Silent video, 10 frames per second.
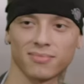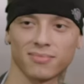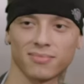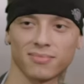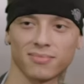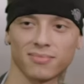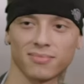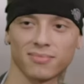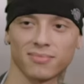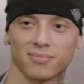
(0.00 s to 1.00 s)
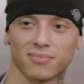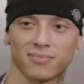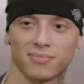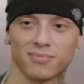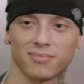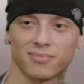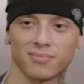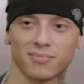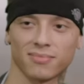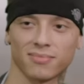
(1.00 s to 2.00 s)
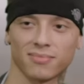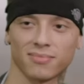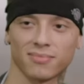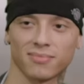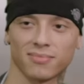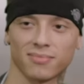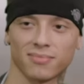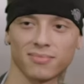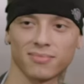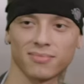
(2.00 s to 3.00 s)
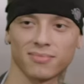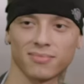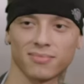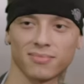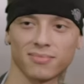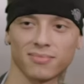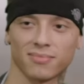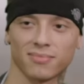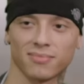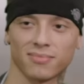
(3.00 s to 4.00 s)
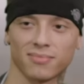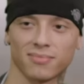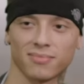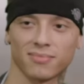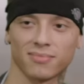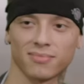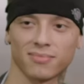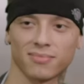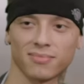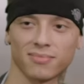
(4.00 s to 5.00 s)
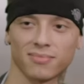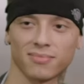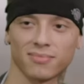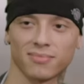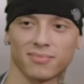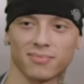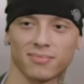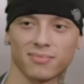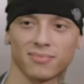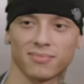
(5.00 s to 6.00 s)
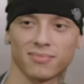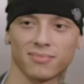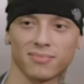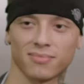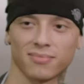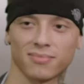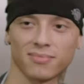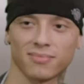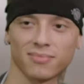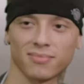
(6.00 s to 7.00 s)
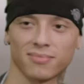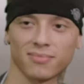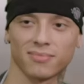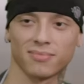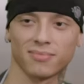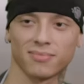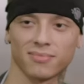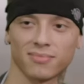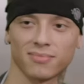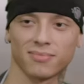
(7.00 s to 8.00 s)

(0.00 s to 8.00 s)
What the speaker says: The person shown says nothing.